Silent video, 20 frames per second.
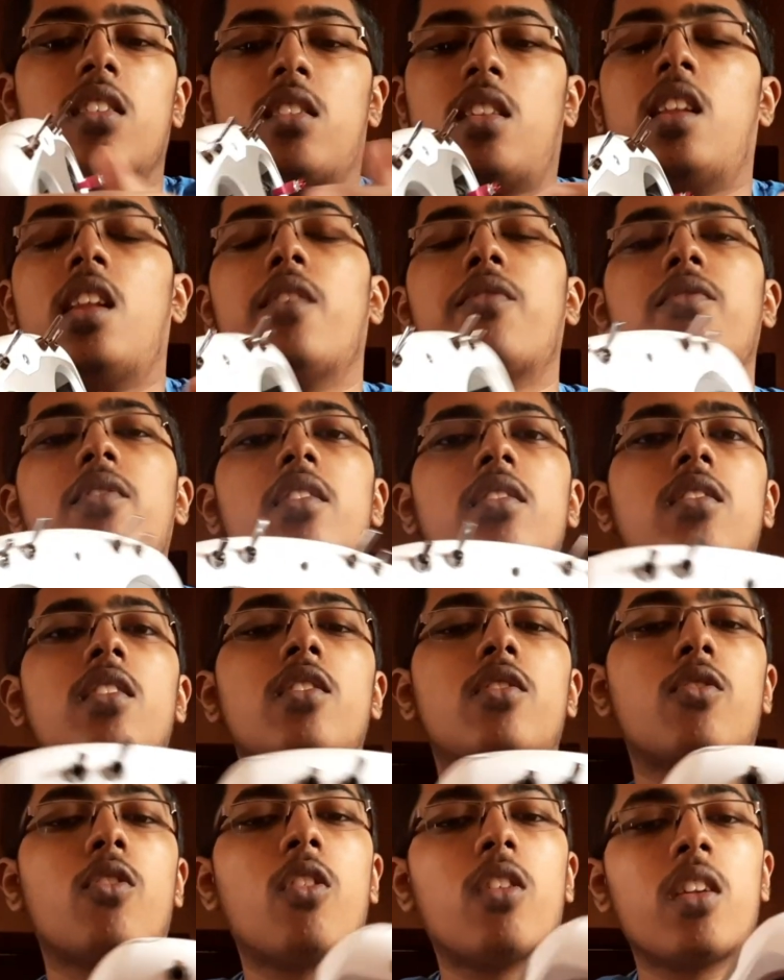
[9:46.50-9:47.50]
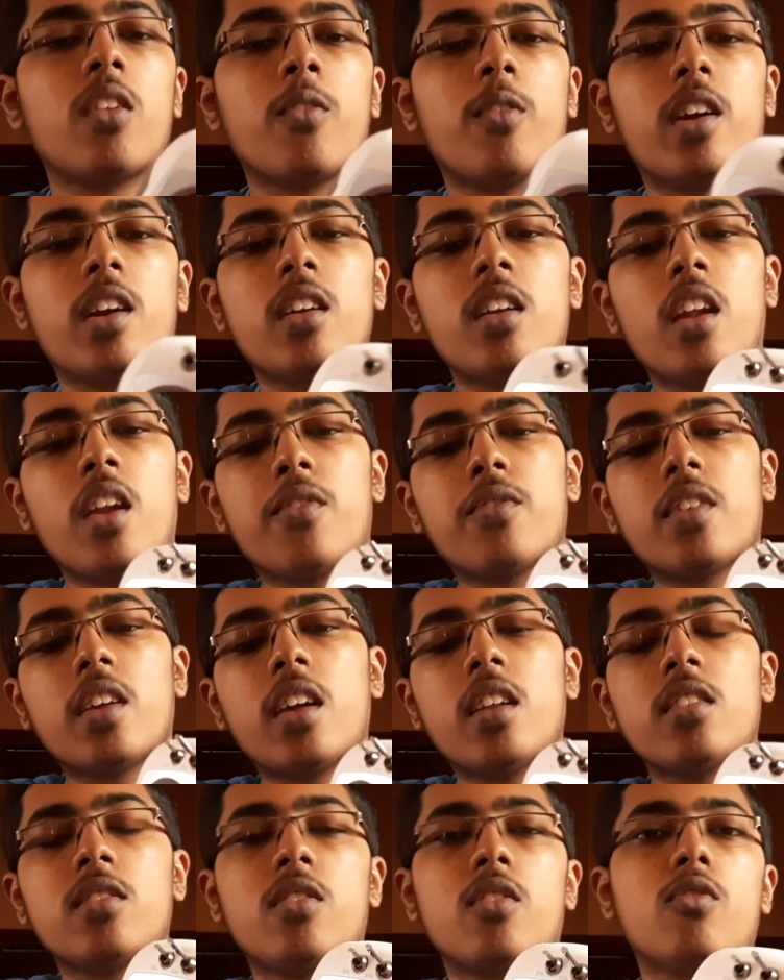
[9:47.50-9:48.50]
the left is the throttle one, left
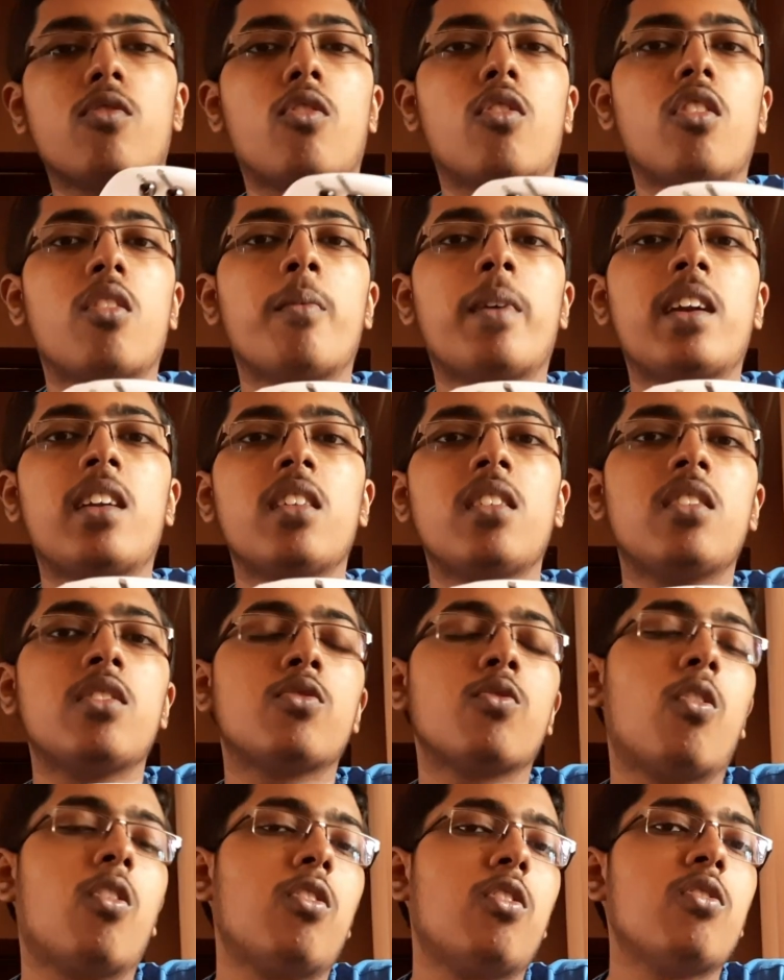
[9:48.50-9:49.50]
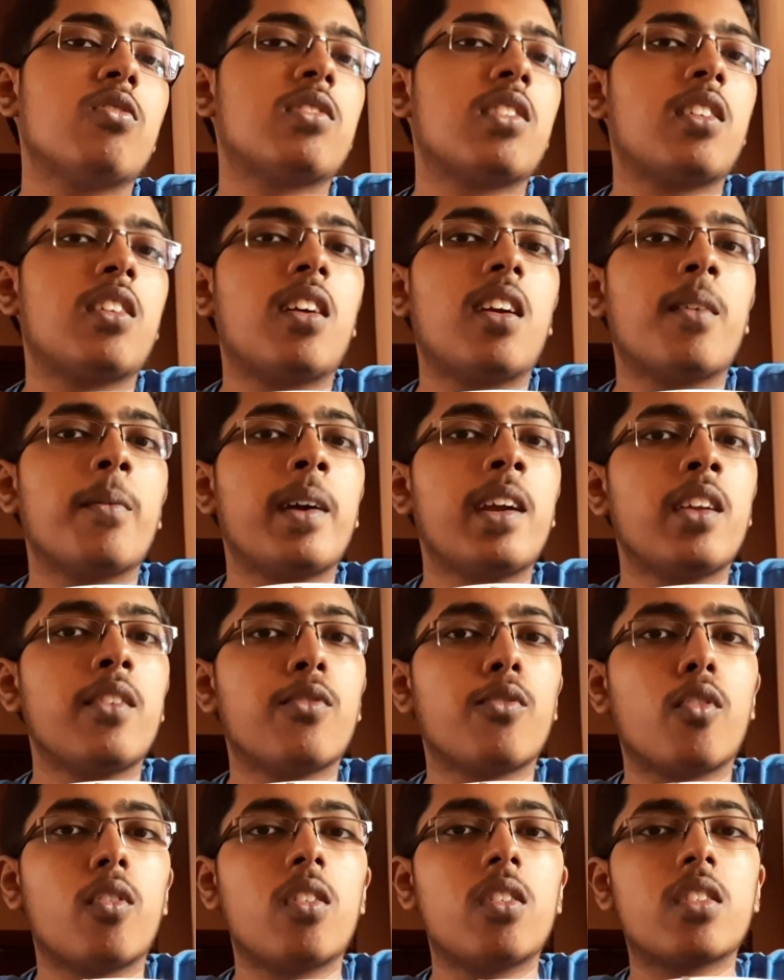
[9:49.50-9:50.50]
hand is the throttle, but it is auto centered by
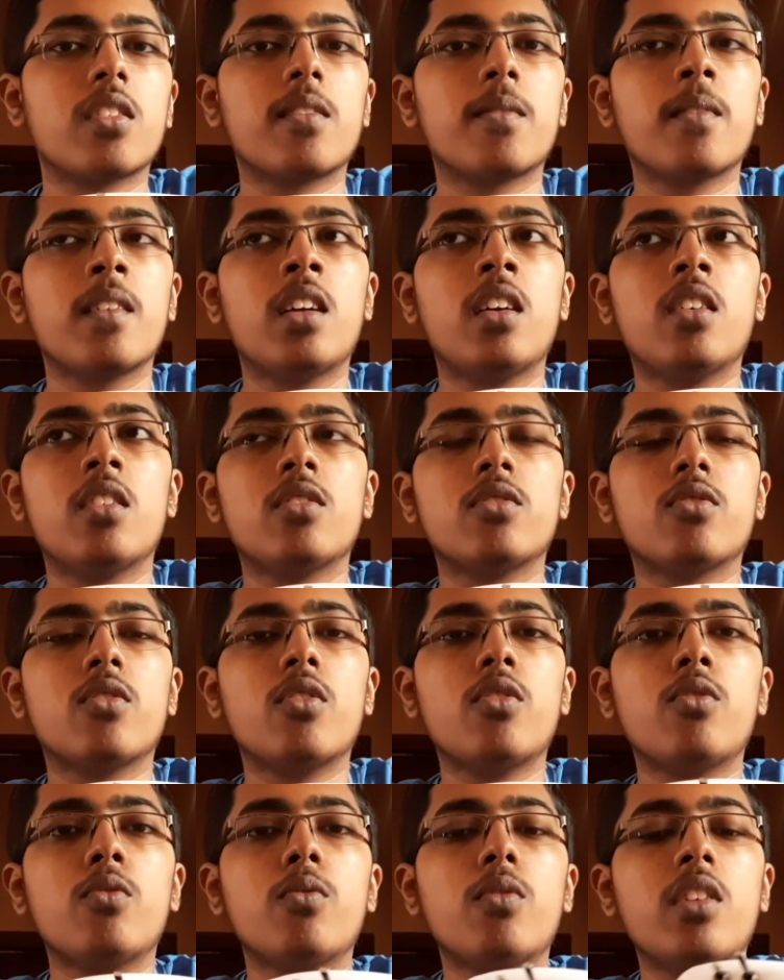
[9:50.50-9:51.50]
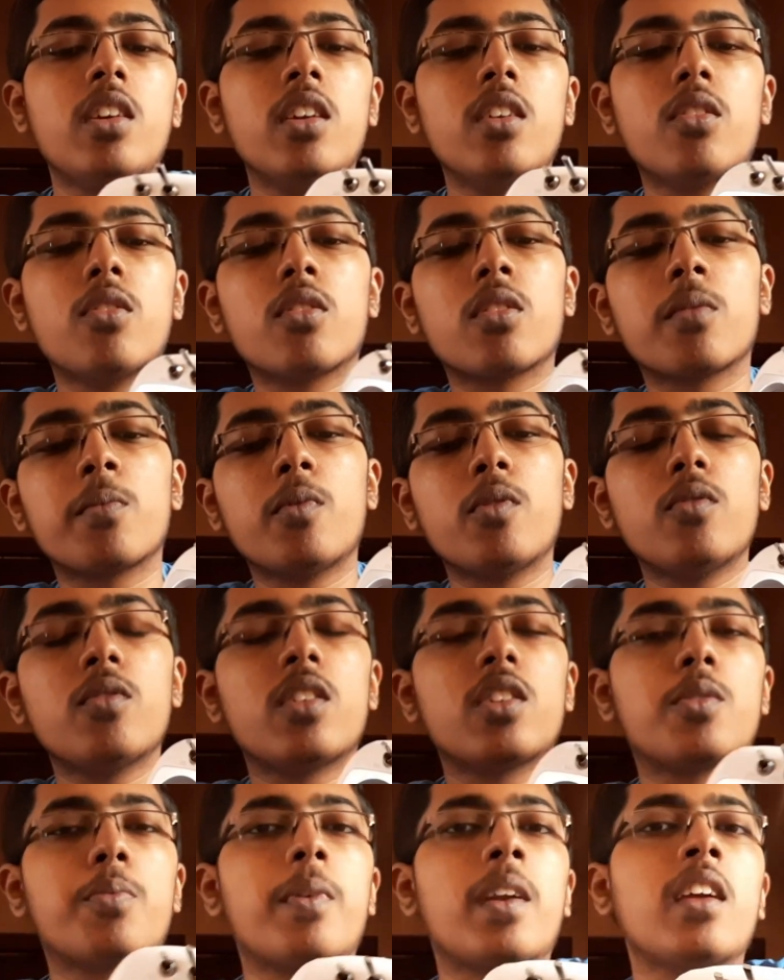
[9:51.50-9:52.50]
default. So you need to remove
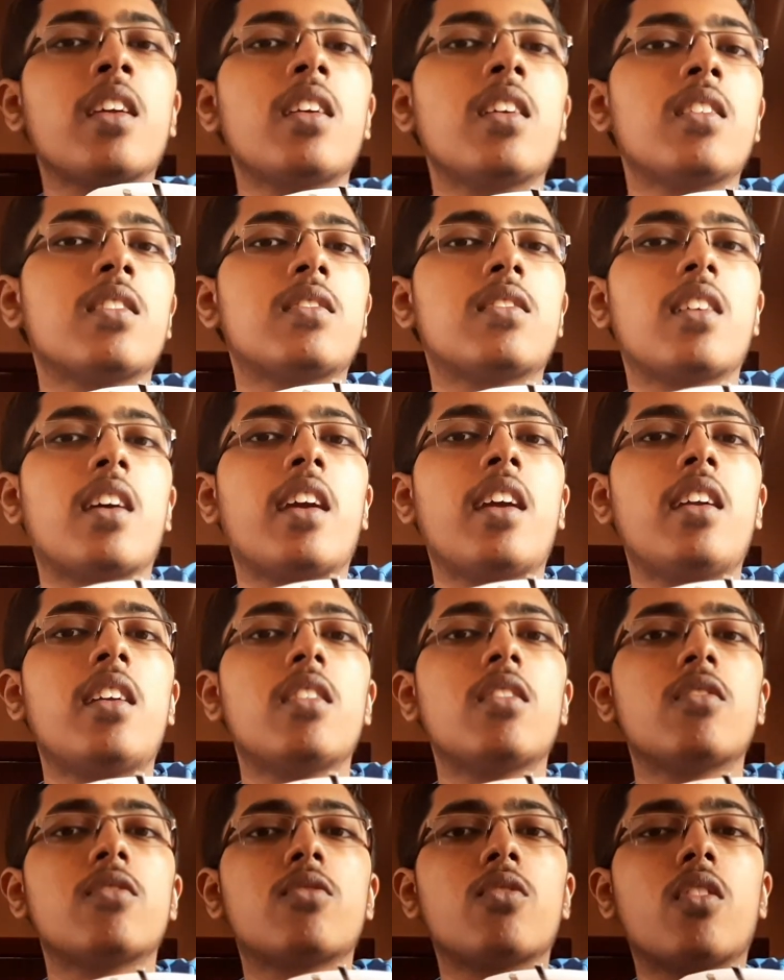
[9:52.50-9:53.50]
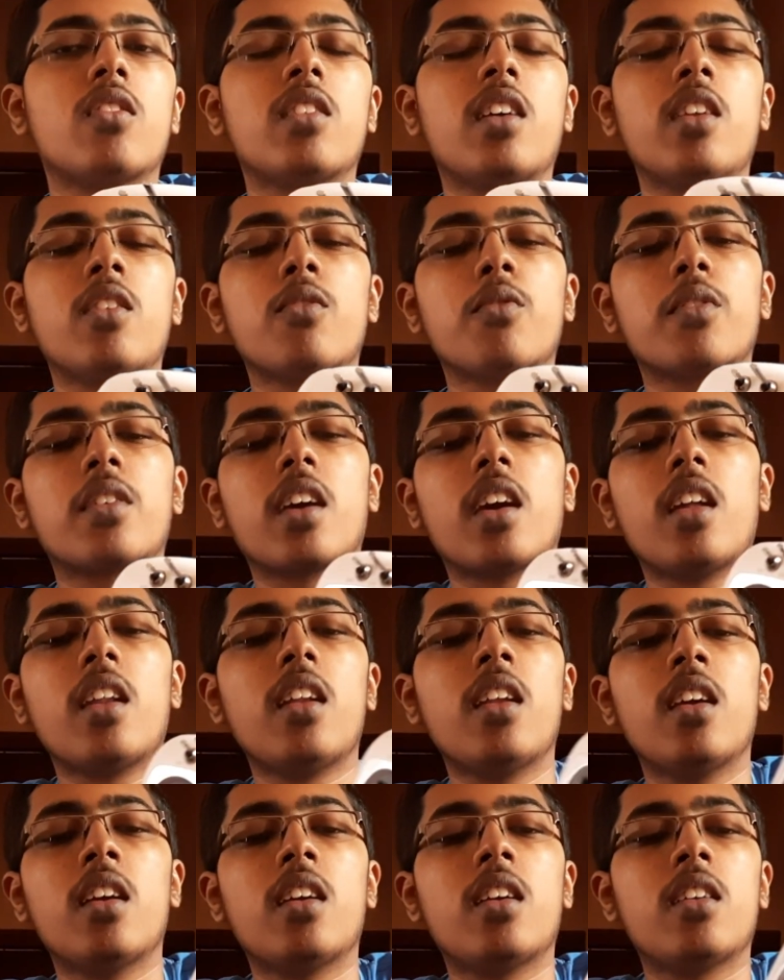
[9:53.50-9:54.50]
the spring inside so that you
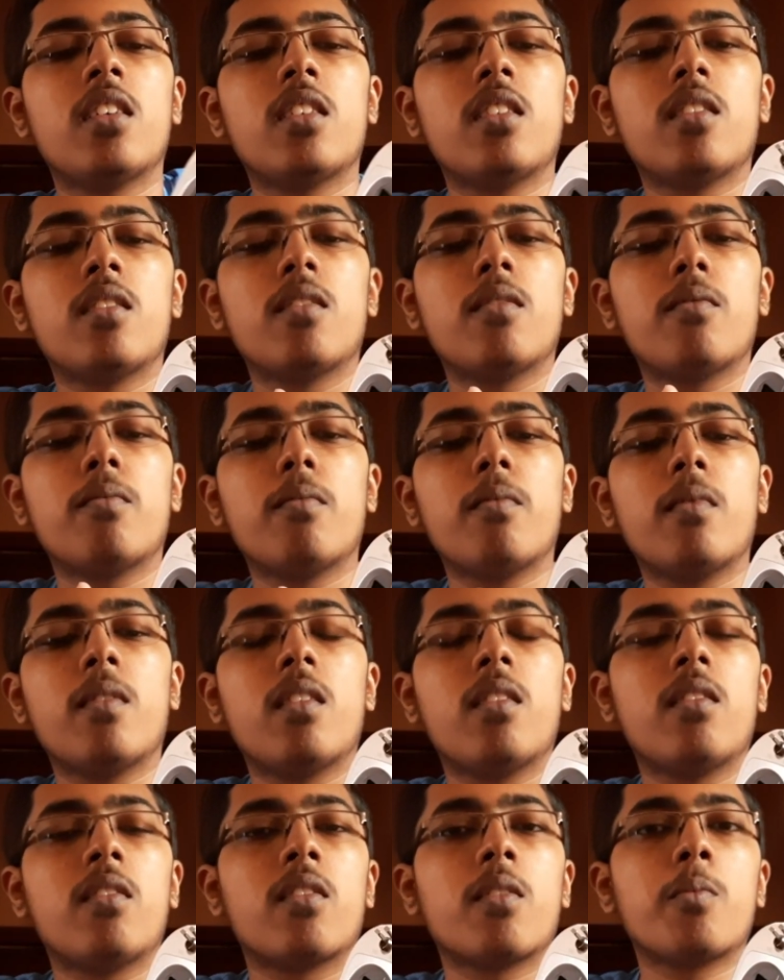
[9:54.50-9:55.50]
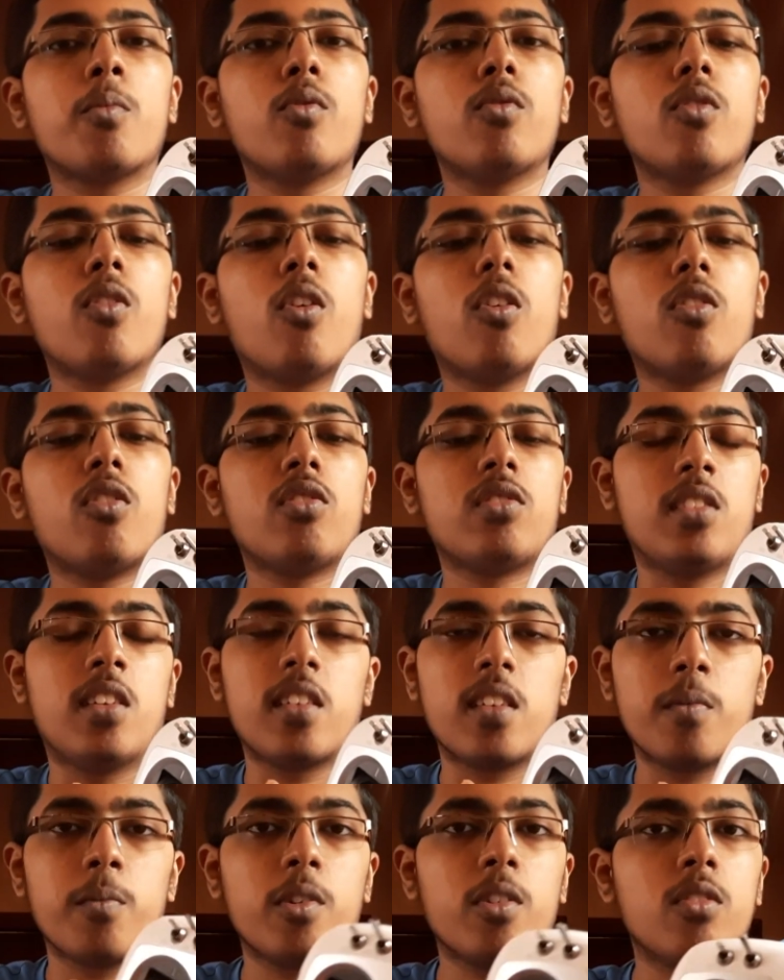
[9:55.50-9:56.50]
can remove the auto
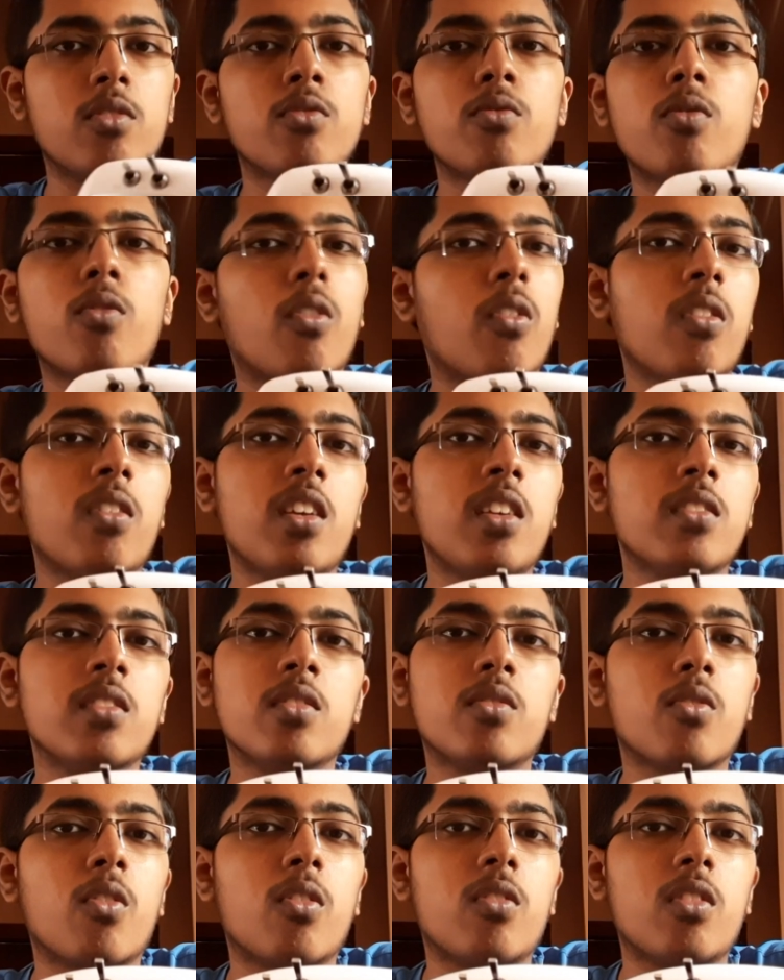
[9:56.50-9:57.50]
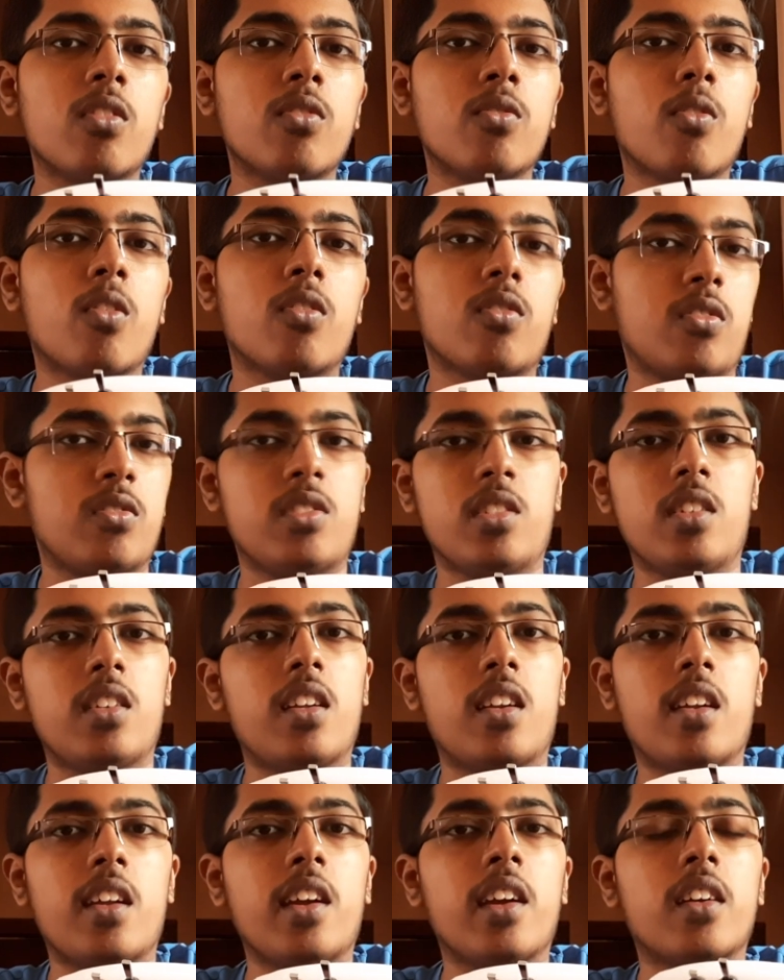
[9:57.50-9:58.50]
center, because you don't need the throttle to auto
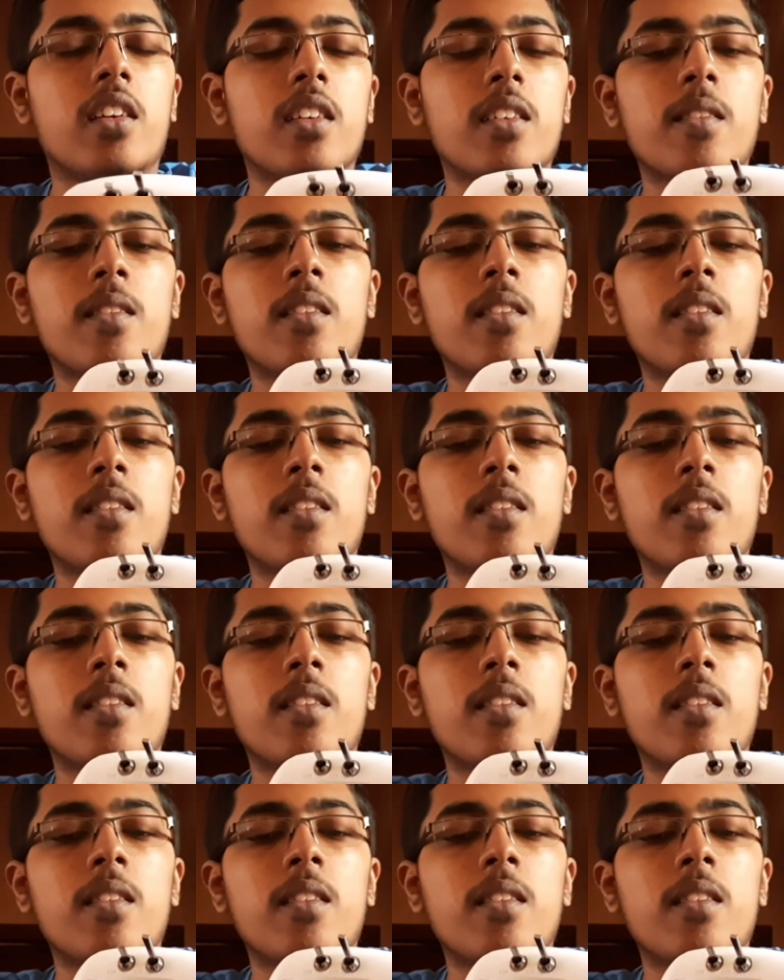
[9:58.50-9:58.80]
center, right?